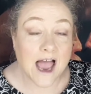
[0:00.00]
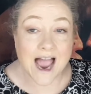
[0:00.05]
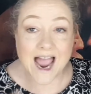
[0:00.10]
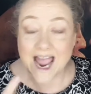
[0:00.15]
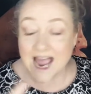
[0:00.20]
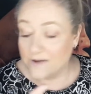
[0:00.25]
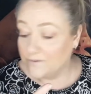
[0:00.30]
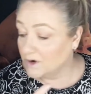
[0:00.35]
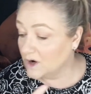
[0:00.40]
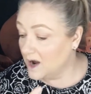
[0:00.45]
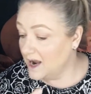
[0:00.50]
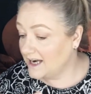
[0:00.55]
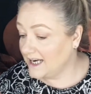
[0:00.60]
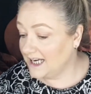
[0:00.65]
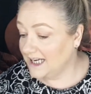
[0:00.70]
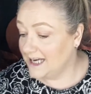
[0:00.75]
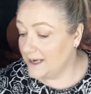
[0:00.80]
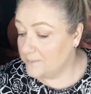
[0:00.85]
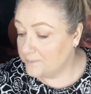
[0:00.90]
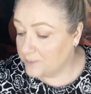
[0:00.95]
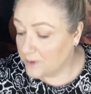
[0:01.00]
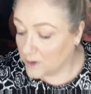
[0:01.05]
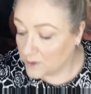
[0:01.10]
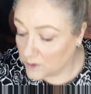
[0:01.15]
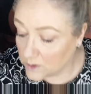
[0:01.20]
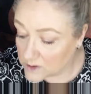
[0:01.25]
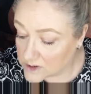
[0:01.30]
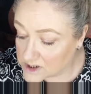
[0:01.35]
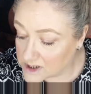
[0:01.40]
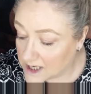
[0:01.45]
I haven't got any lip
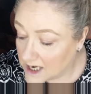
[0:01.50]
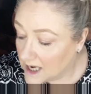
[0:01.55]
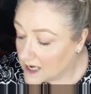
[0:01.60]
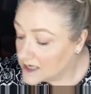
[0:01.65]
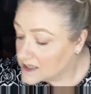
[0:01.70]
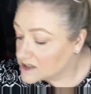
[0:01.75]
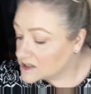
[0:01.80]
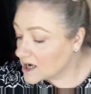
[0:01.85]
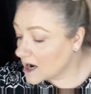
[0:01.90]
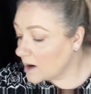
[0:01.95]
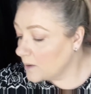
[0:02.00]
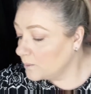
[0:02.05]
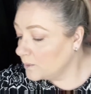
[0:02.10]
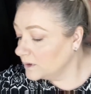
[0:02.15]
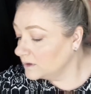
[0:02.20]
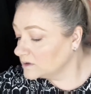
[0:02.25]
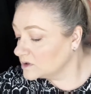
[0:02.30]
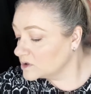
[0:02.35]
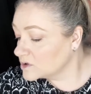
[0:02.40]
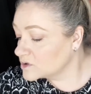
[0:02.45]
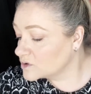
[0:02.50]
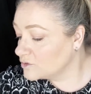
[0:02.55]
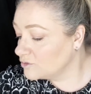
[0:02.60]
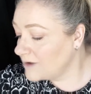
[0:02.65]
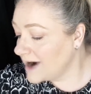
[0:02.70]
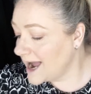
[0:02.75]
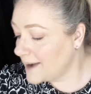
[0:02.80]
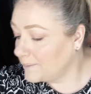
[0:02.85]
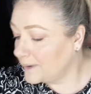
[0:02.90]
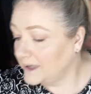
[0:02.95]
products, so we'll just
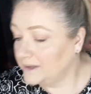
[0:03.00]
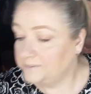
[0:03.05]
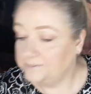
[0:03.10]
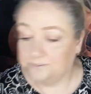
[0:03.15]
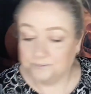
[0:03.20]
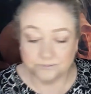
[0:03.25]
grab